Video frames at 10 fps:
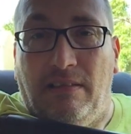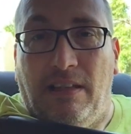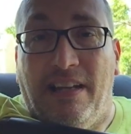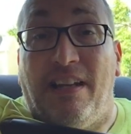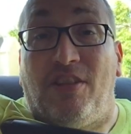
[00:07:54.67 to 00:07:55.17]

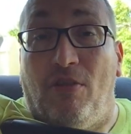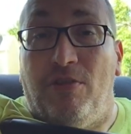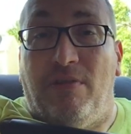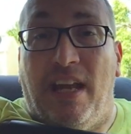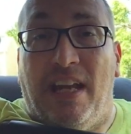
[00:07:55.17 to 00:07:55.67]
and that's all
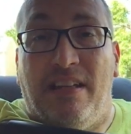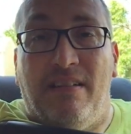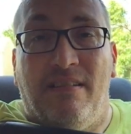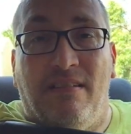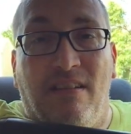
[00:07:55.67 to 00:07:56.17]
you get,
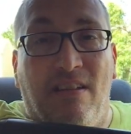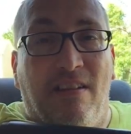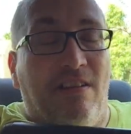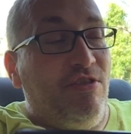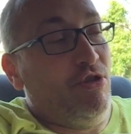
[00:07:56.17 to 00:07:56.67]

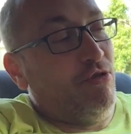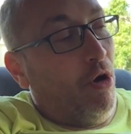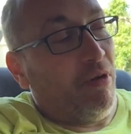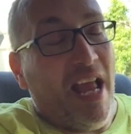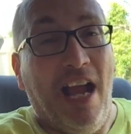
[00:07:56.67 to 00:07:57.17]
you
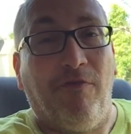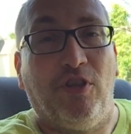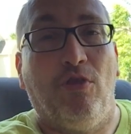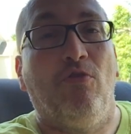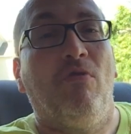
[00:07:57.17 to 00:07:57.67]
don't have
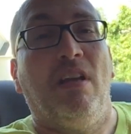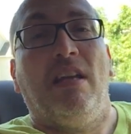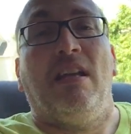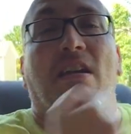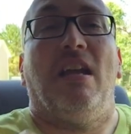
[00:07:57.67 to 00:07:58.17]
to
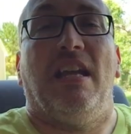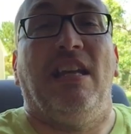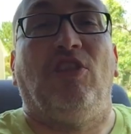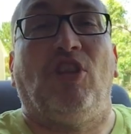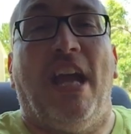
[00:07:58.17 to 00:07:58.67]

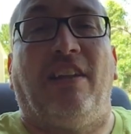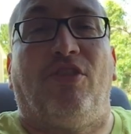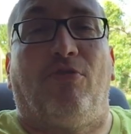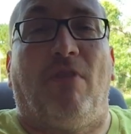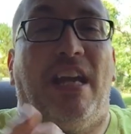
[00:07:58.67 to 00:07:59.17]
eject
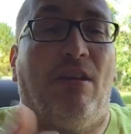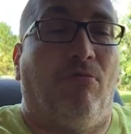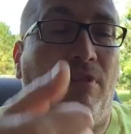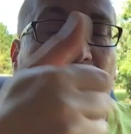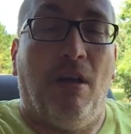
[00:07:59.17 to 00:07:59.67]
the
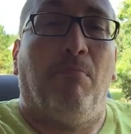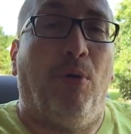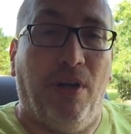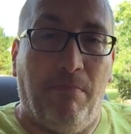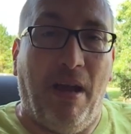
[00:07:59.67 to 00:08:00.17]
round,
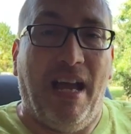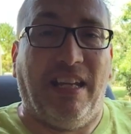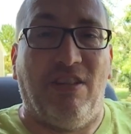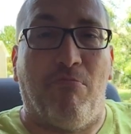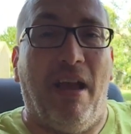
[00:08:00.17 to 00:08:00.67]
put it back in your